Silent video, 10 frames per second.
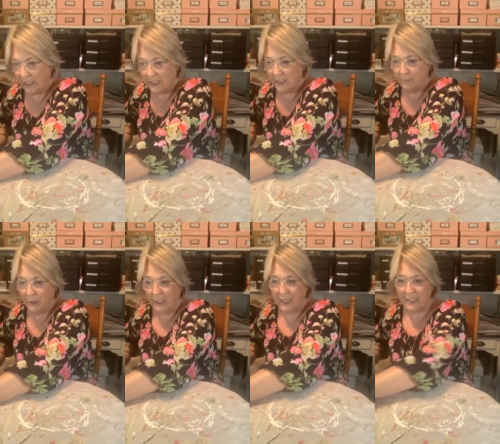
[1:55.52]
and they
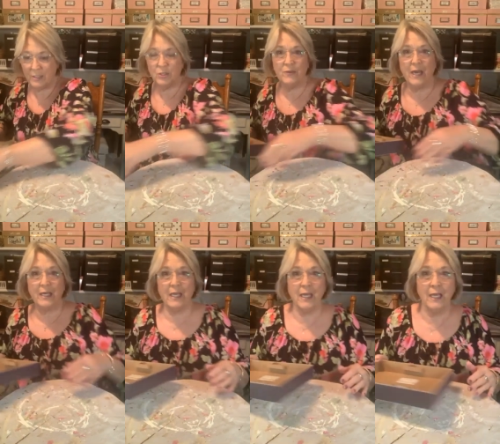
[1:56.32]
said, please do
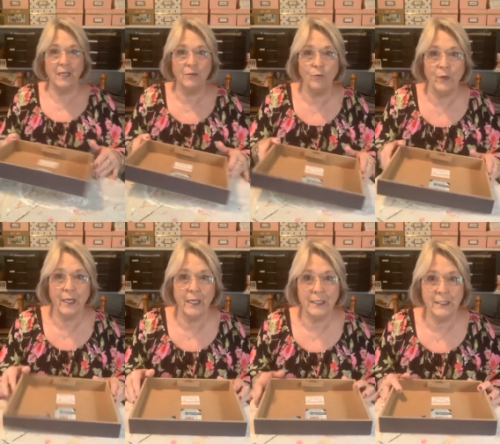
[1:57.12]
that again.
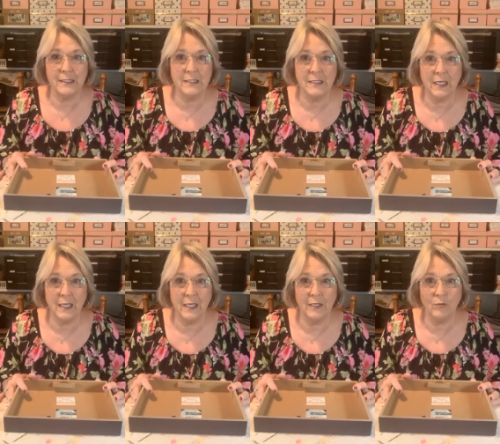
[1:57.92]
We didn't
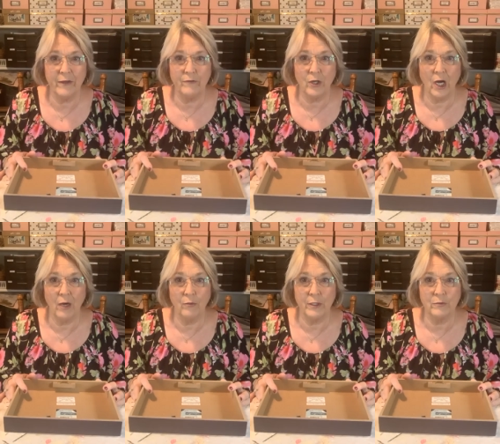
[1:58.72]
see it. We
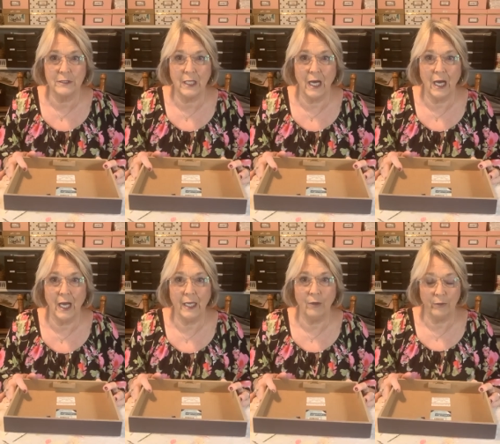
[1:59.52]
forgot what it was
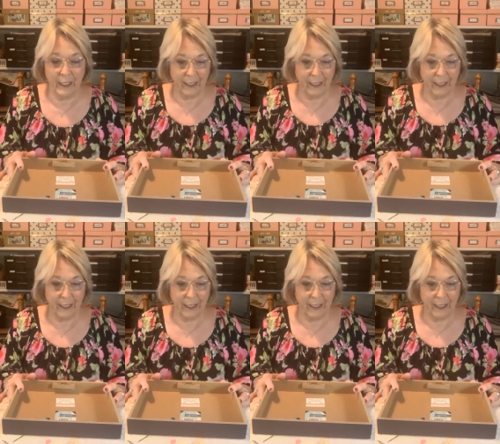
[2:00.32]
like,